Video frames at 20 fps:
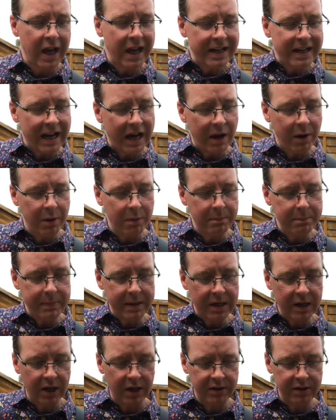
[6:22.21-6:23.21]
Now,
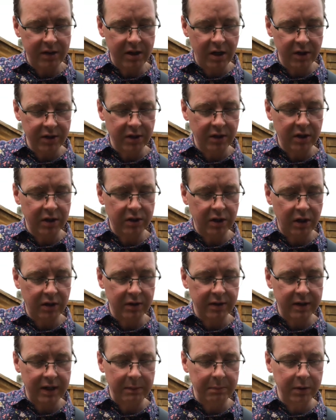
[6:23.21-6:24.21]
because the other guitar
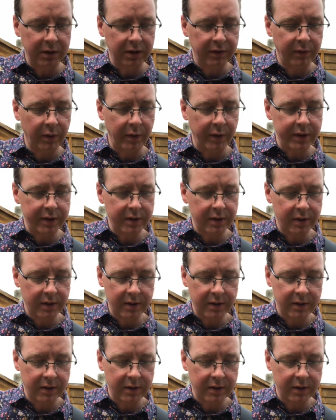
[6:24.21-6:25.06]
is doubling the voice,